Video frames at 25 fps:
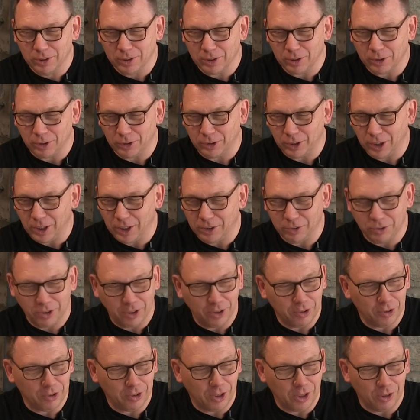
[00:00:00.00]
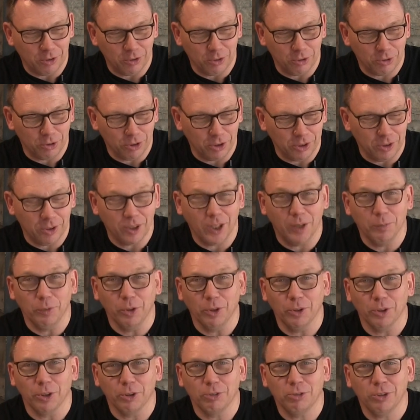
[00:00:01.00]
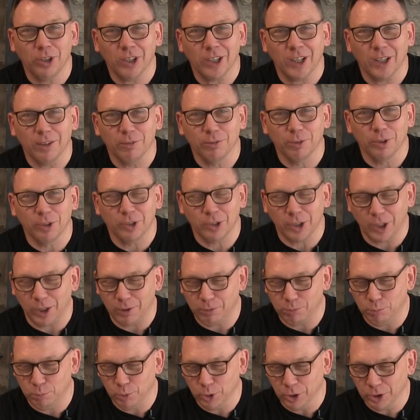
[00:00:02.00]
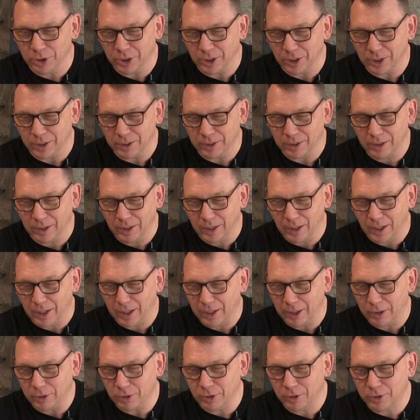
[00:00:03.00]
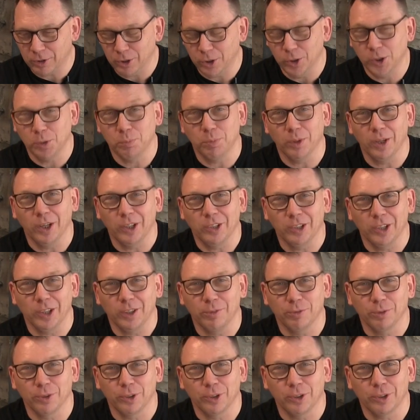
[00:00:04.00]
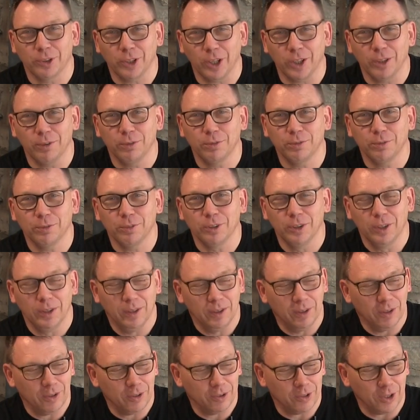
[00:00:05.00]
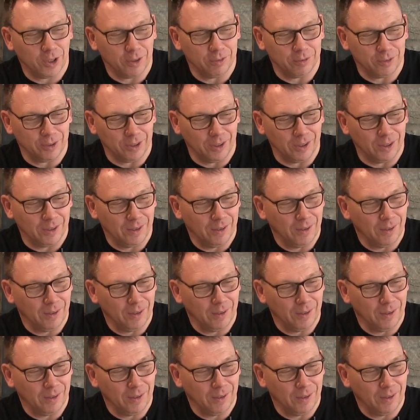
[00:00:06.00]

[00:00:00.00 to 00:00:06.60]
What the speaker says: a standard extension, and we're going to check it for safe working and its suitability for safety.